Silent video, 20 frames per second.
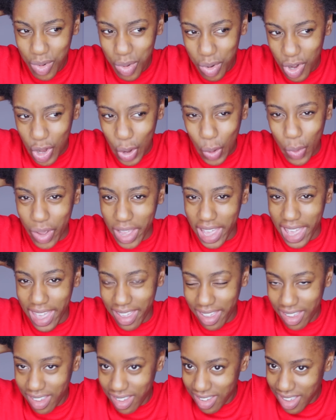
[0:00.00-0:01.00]
longer
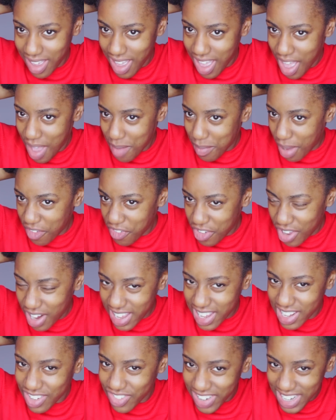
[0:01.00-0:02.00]
hair. But I feel
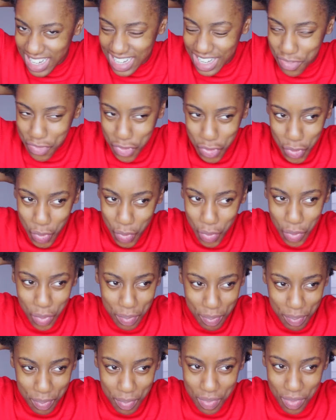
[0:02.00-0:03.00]
like it's really difficult
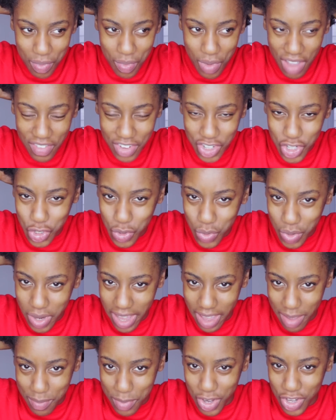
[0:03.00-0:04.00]
having short
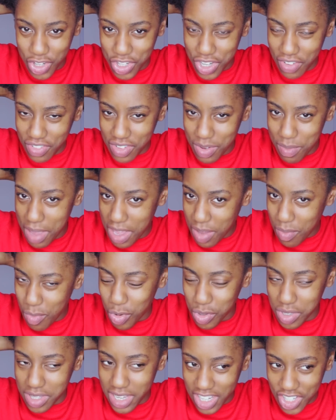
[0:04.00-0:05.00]
hair because you have to make
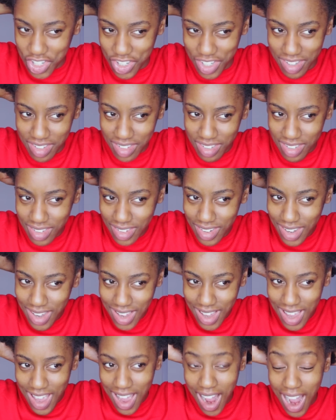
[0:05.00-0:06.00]
more sections.
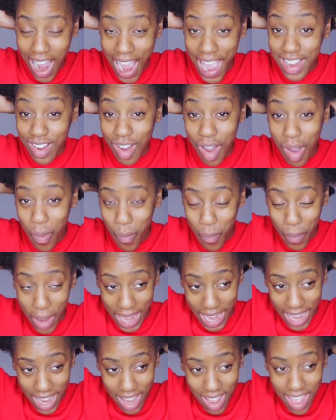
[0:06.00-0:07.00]
I can't
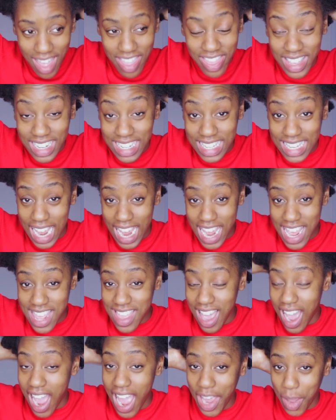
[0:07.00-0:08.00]
wait. The day
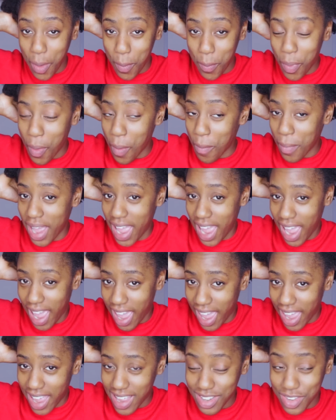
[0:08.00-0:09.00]
that I can put my
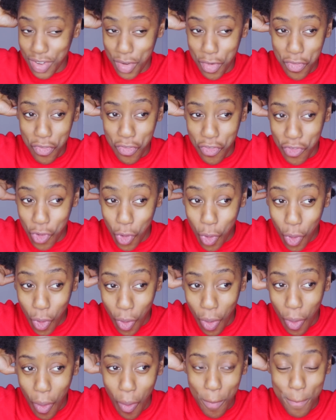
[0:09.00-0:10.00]
hair into
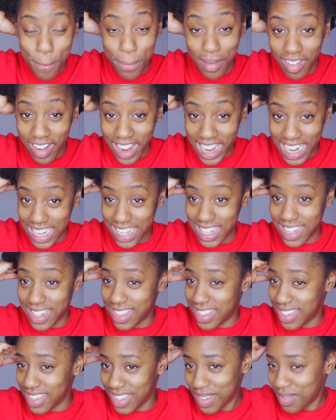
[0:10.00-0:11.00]
4
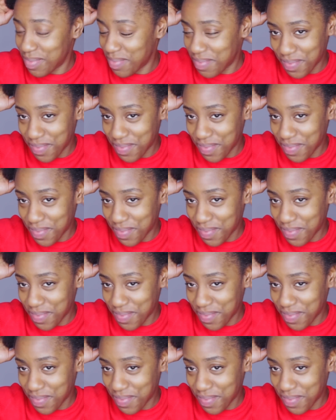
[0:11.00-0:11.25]
braids,